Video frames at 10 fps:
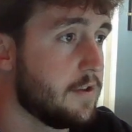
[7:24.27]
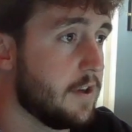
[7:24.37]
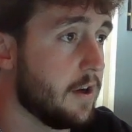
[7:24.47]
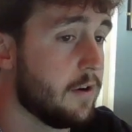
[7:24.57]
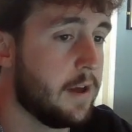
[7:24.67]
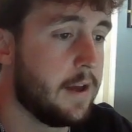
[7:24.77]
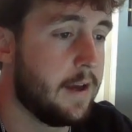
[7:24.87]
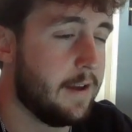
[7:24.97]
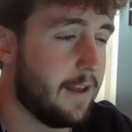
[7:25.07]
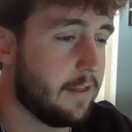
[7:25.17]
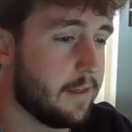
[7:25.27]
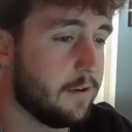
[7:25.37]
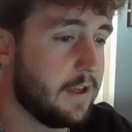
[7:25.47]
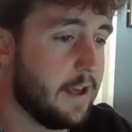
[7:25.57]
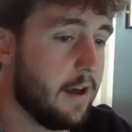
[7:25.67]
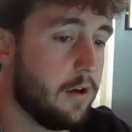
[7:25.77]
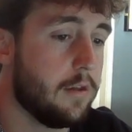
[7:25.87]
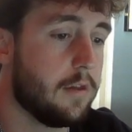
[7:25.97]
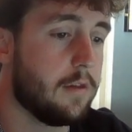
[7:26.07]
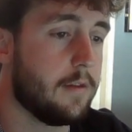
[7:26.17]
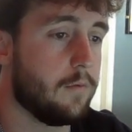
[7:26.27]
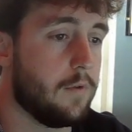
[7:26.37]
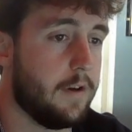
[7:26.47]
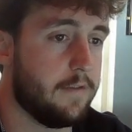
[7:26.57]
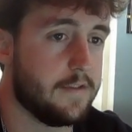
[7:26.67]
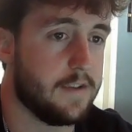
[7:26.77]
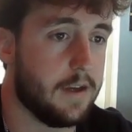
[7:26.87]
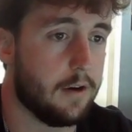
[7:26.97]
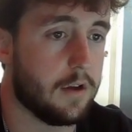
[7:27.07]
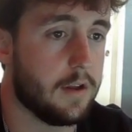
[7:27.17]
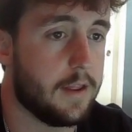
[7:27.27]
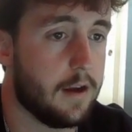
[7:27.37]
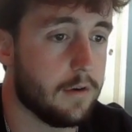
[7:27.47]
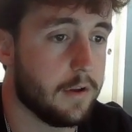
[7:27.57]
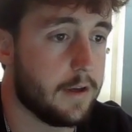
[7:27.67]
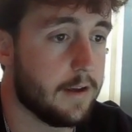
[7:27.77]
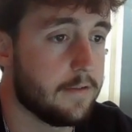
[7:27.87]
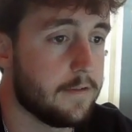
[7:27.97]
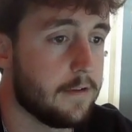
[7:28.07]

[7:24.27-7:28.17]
So, and that 30 health, we'll have to see how good that really is.